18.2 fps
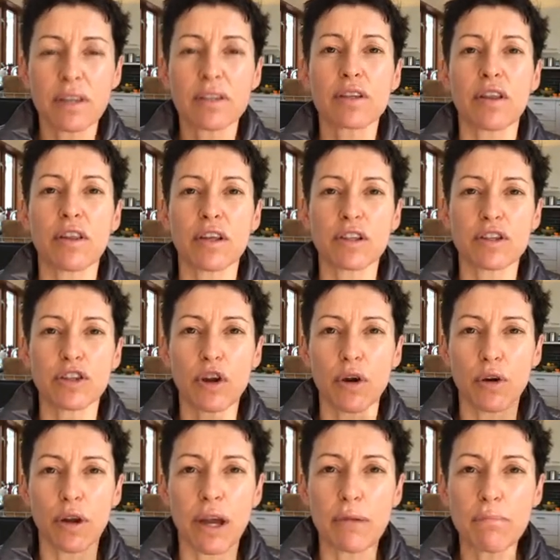so that there's
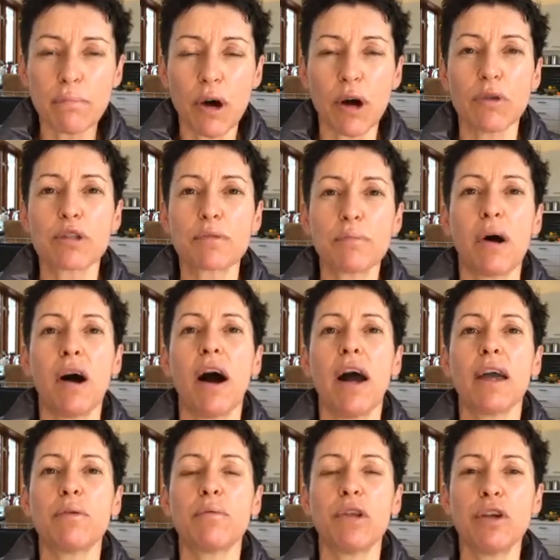no impulse
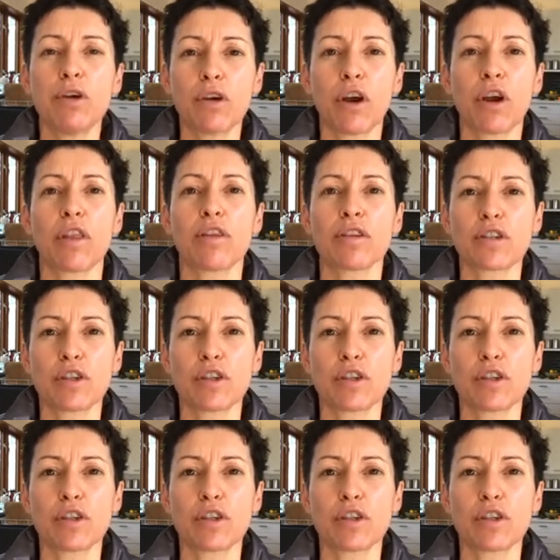buying when you go to the